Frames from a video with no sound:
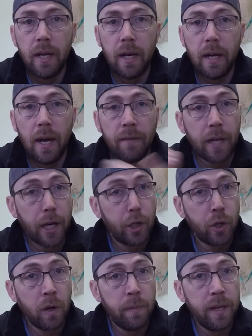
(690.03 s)
I've got a
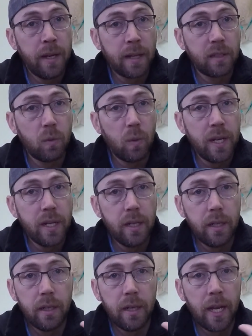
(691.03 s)
tournament next
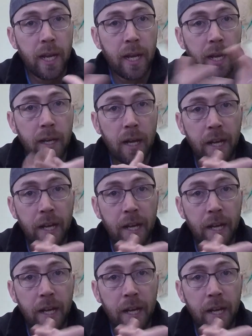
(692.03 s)
week, and